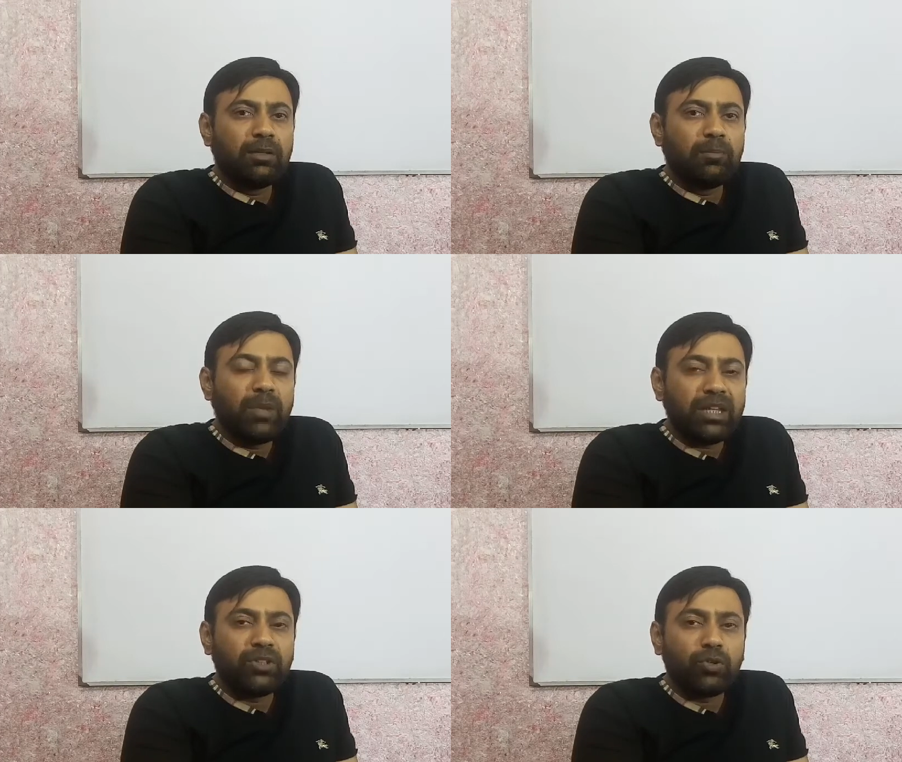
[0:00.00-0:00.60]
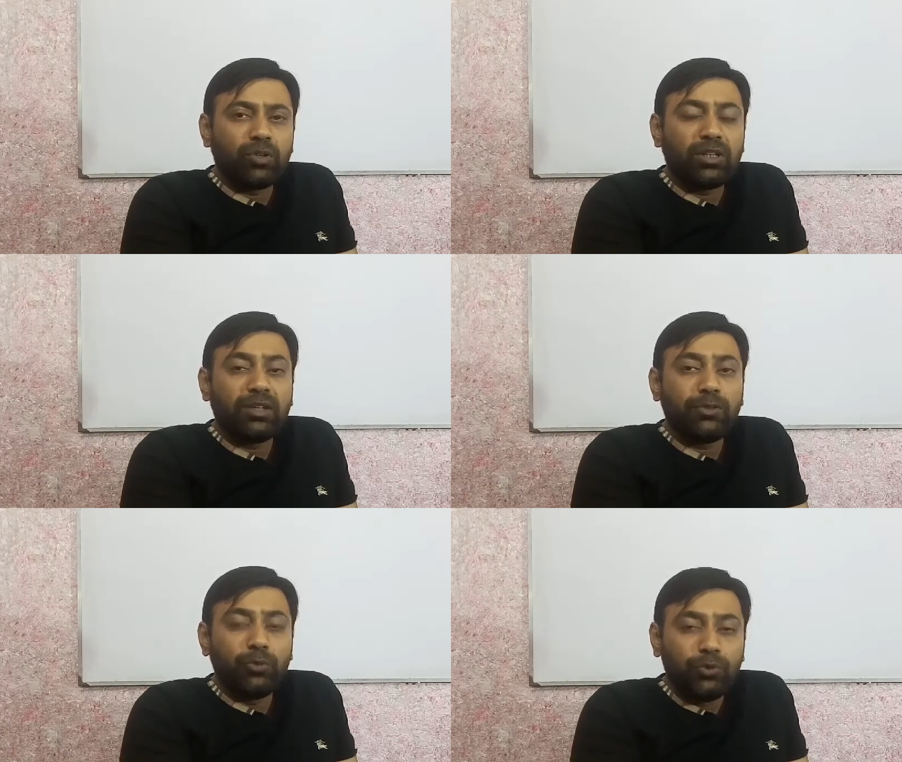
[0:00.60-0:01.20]
Make sure
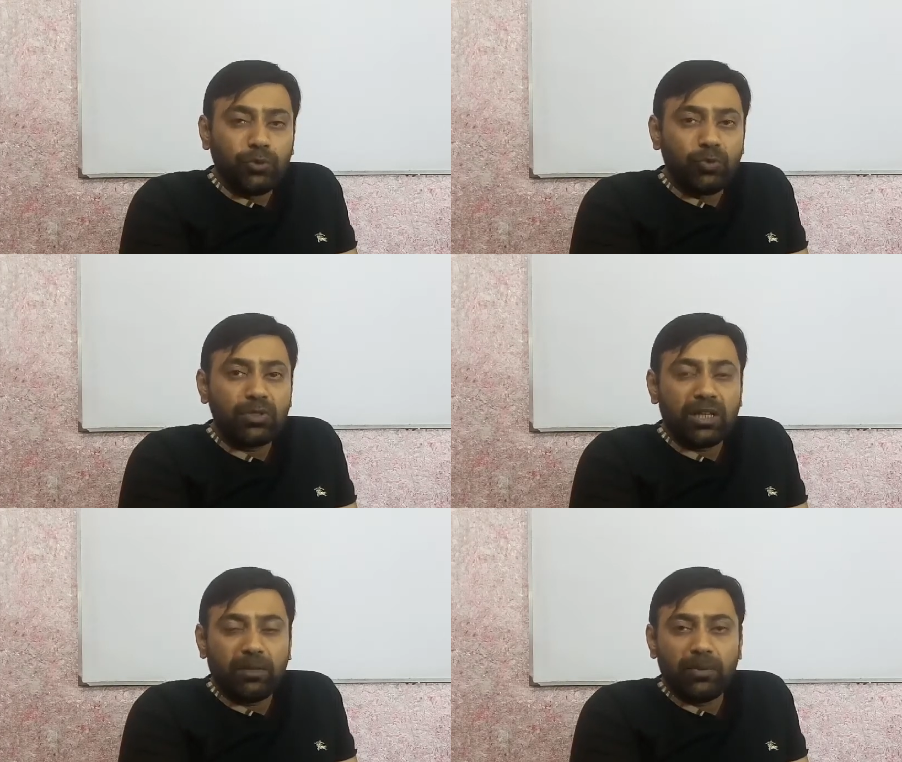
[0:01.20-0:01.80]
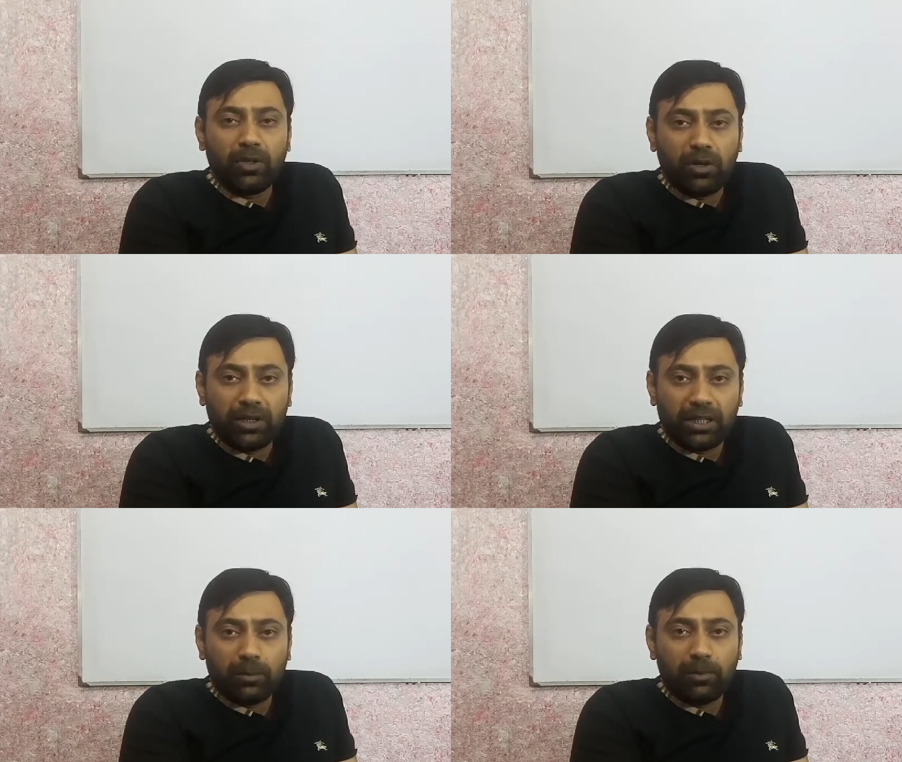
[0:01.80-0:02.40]
that you use that
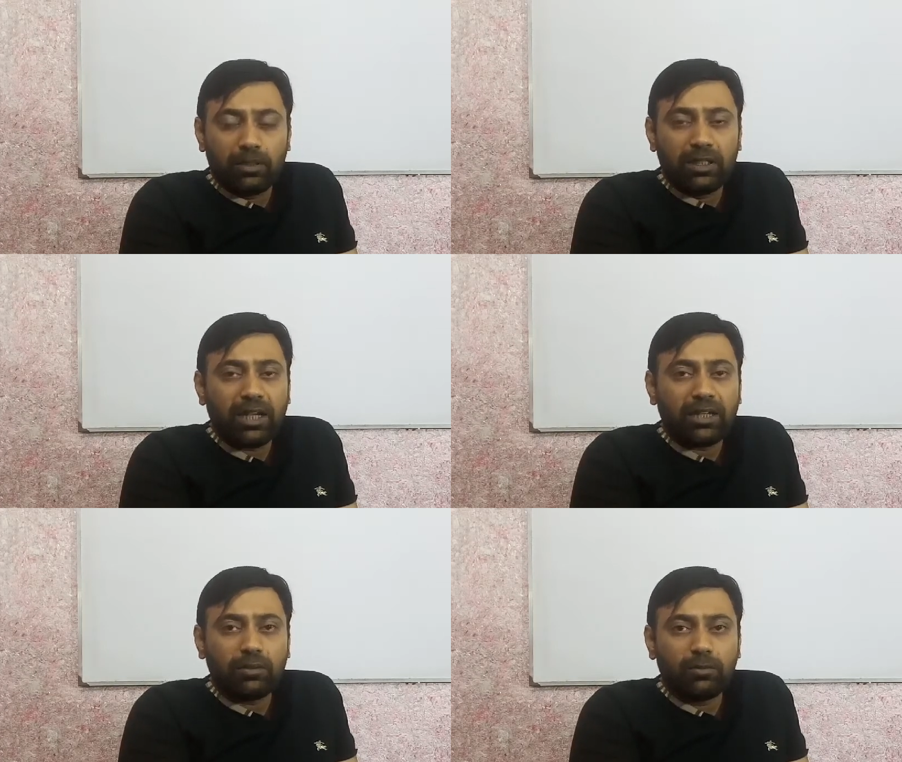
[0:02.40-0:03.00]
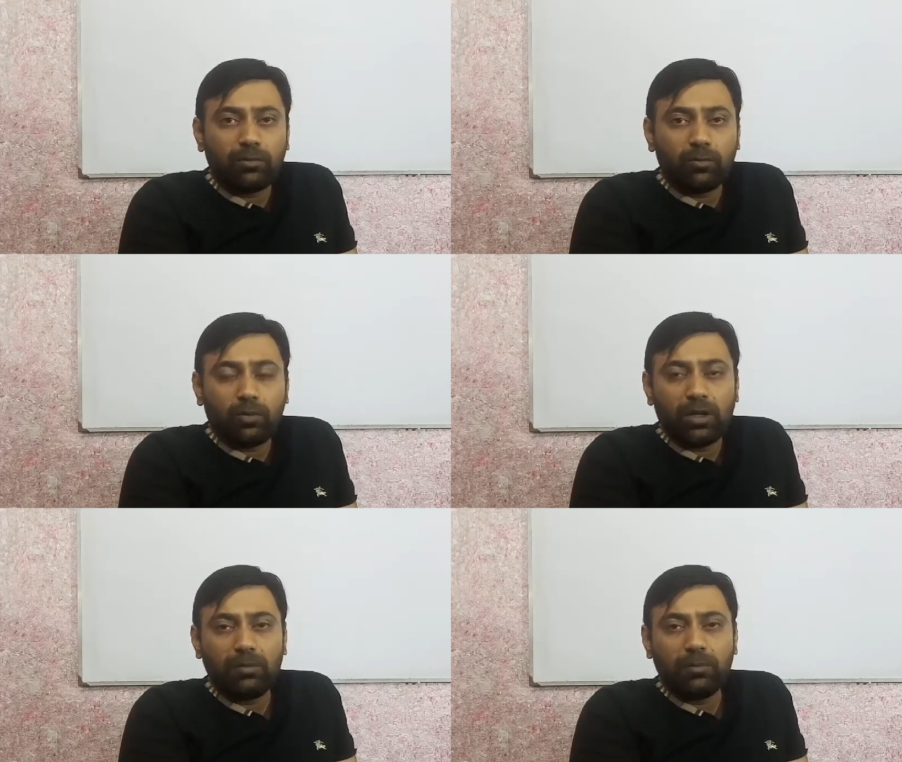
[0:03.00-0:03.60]
periodic table. That
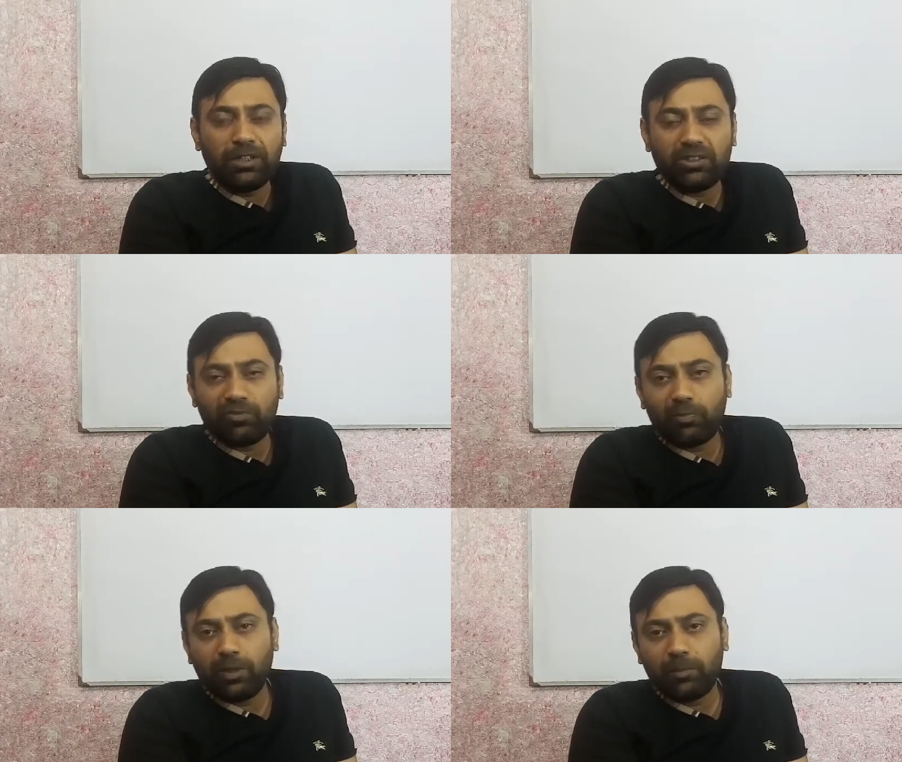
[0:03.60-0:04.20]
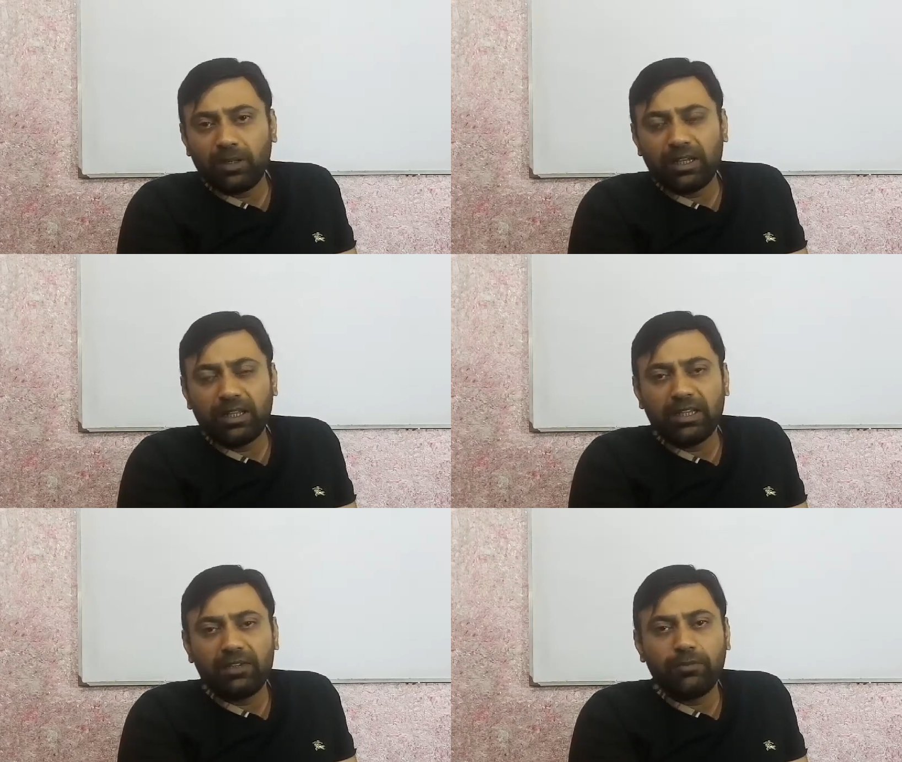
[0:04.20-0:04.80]
one piece of paper
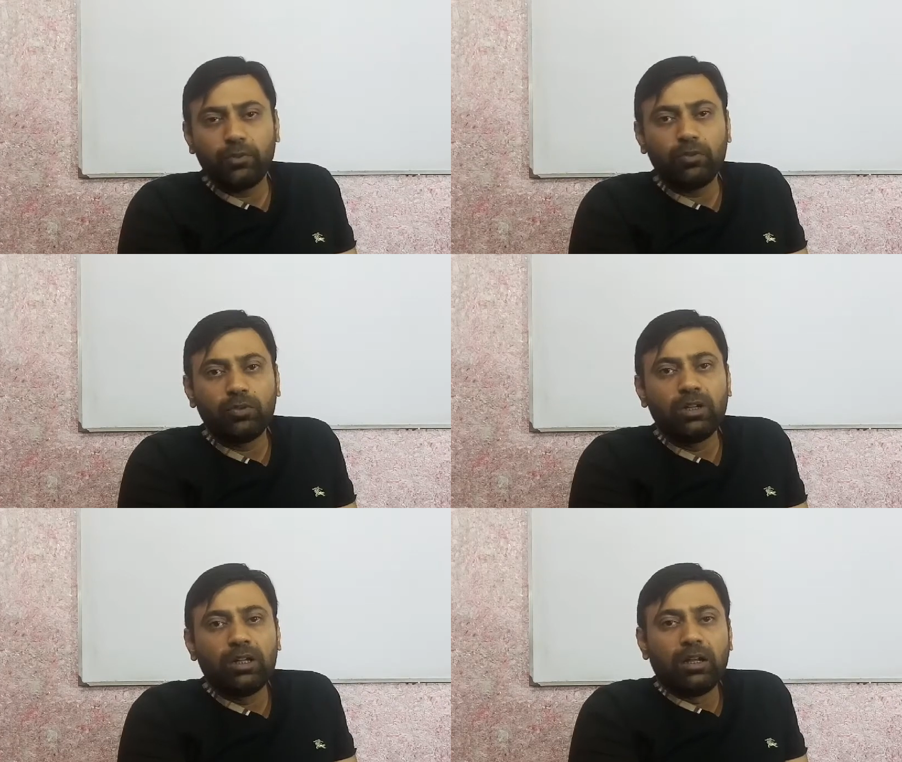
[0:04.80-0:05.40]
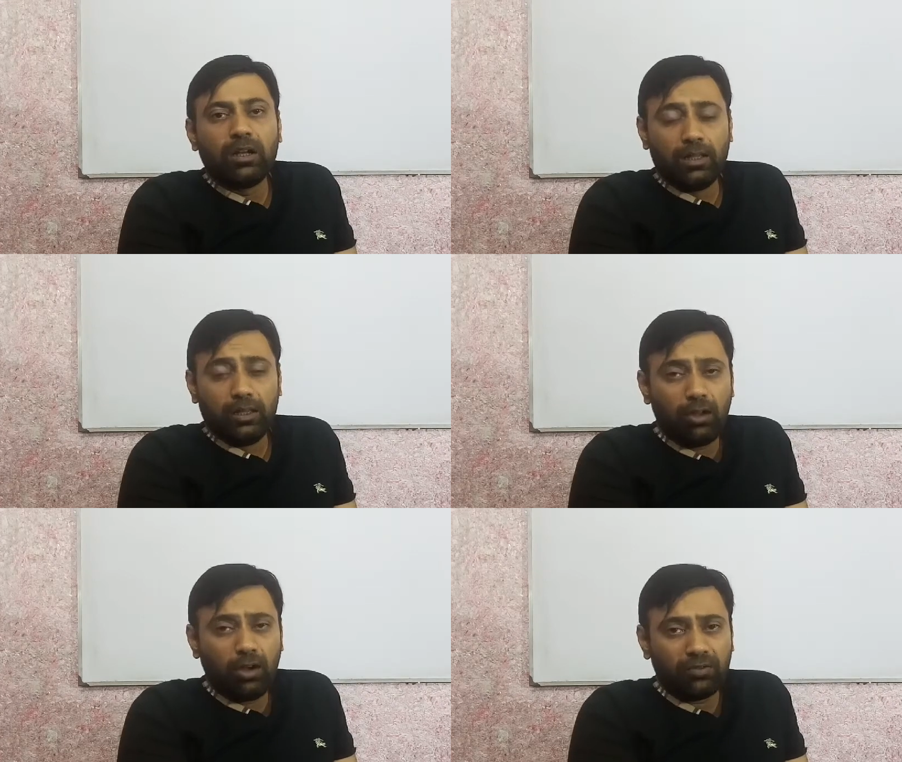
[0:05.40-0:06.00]
can give you a
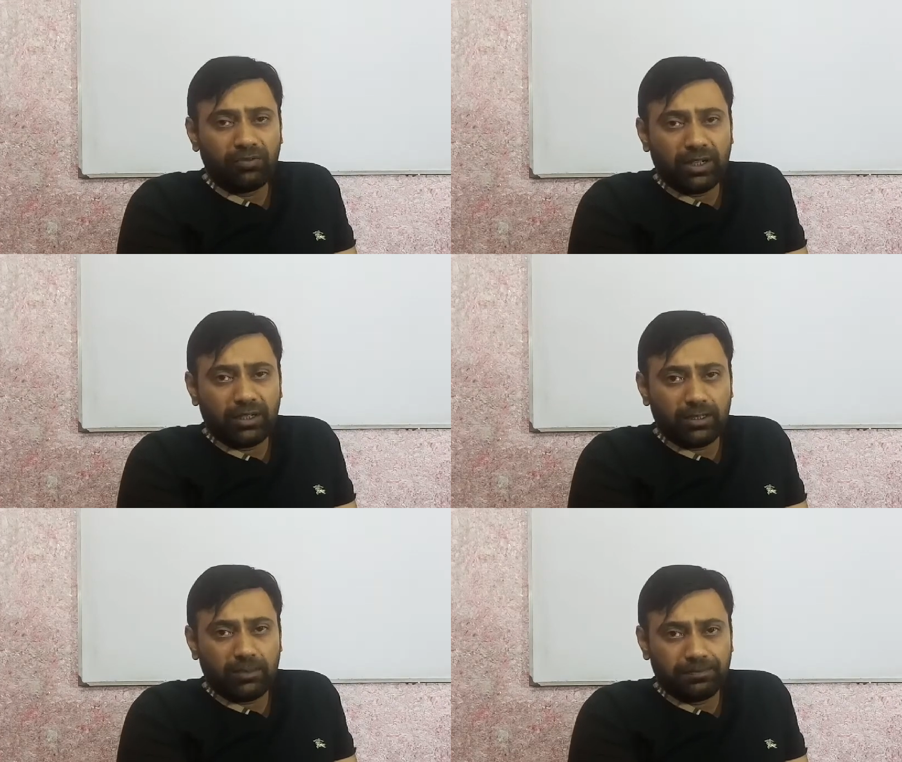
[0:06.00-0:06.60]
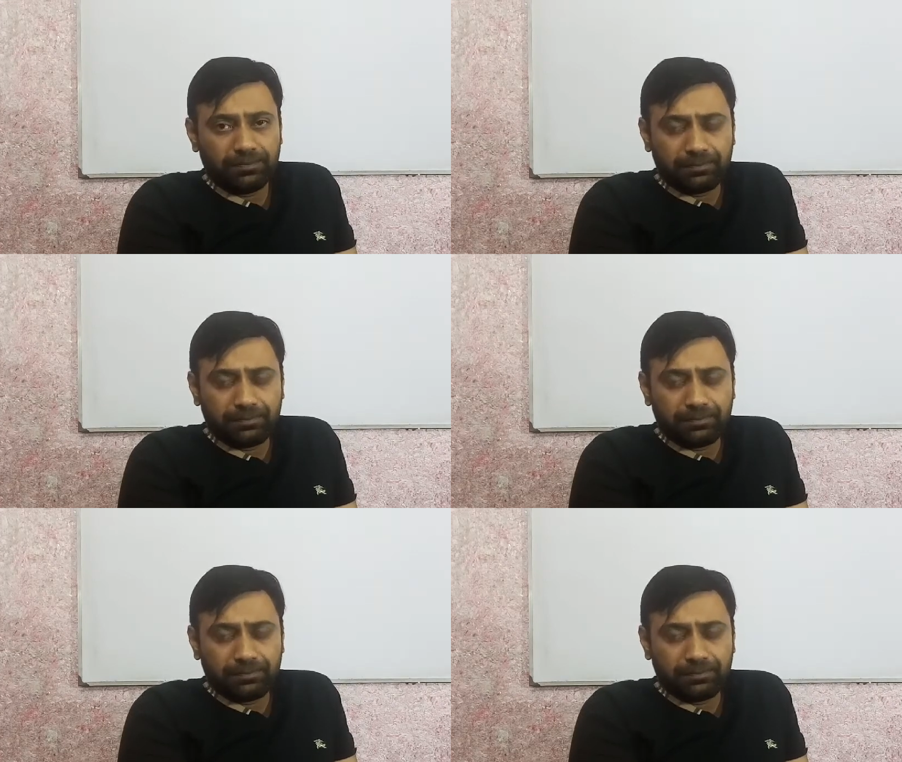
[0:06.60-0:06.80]
lot of data.